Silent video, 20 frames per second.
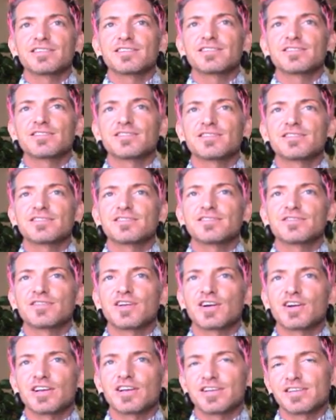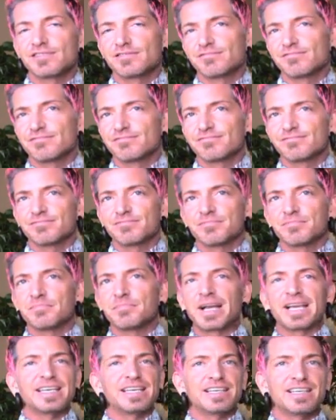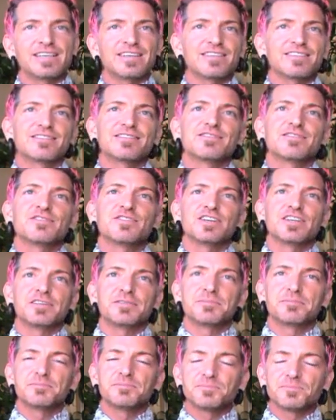It's very biting and fun.